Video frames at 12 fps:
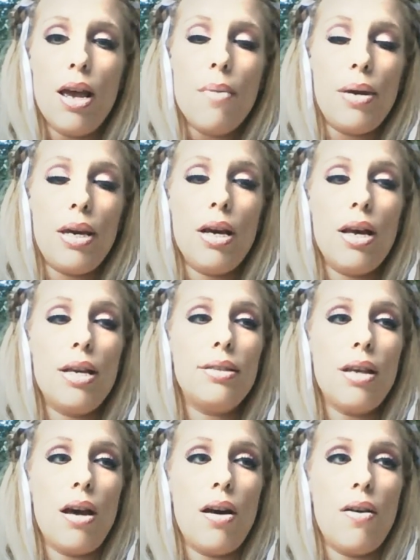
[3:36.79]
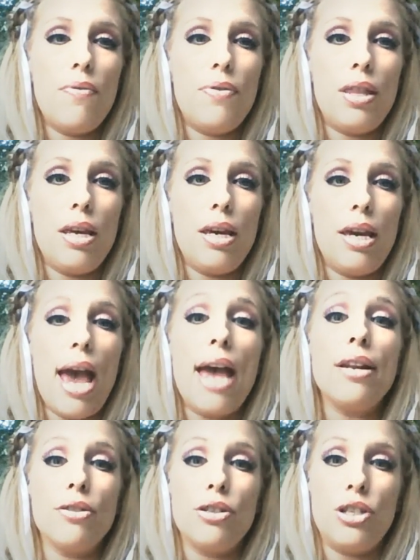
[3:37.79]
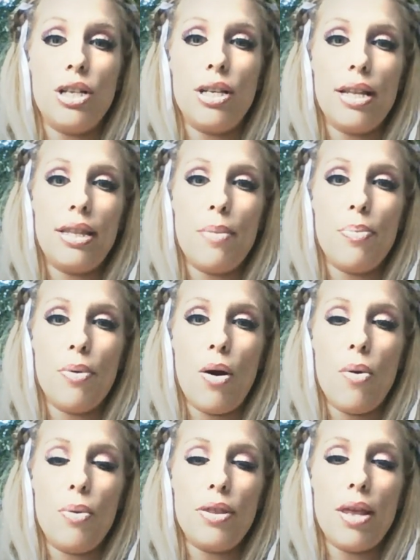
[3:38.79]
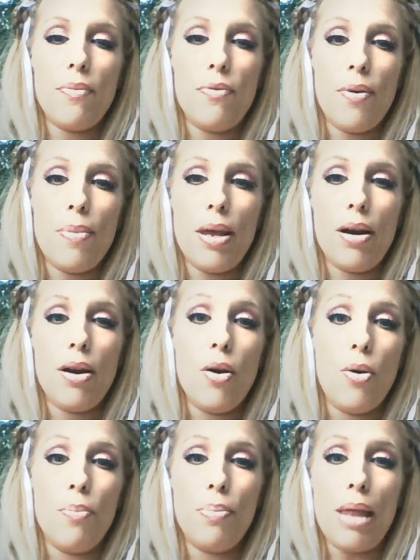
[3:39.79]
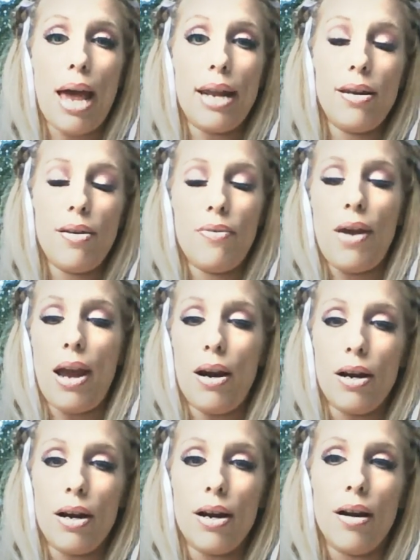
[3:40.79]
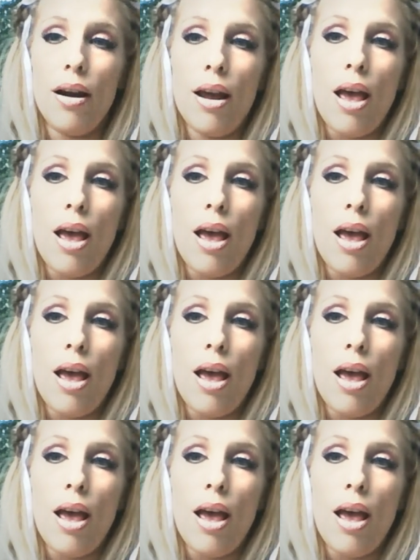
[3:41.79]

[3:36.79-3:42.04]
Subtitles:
because of the energy that they brought with them from their home planet of Era.